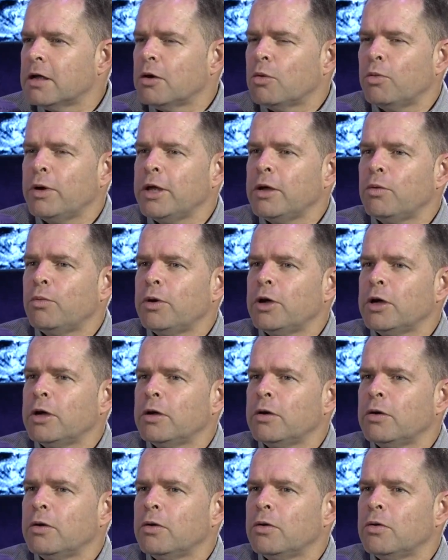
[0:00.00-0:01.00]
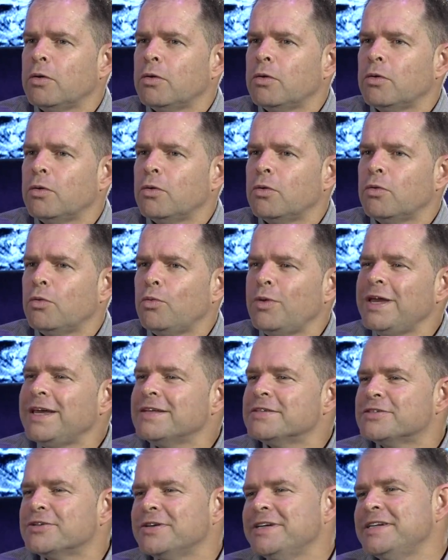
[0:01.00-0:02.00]
We
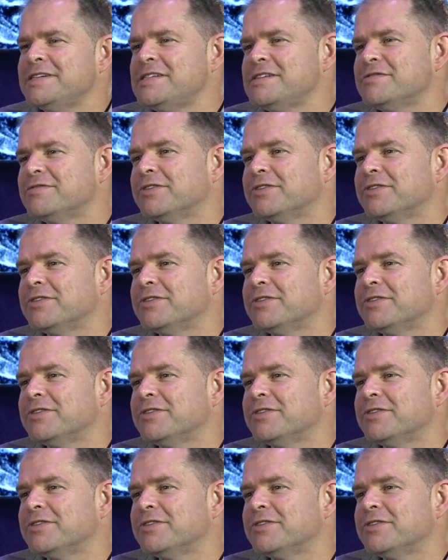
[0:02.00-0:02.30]
can so easily